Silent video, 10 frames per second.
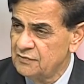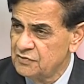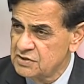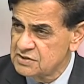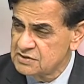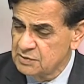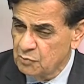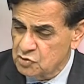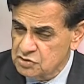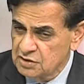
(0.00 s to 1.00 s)
this
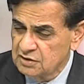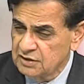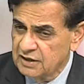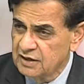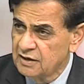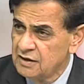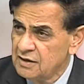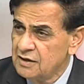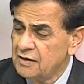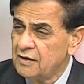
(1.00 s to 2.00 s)
emotional thing,
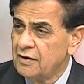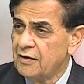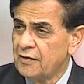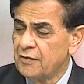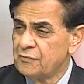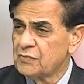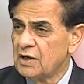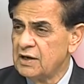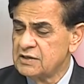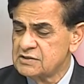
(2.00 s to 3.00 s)

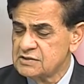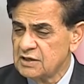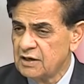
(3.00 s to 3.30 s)
it's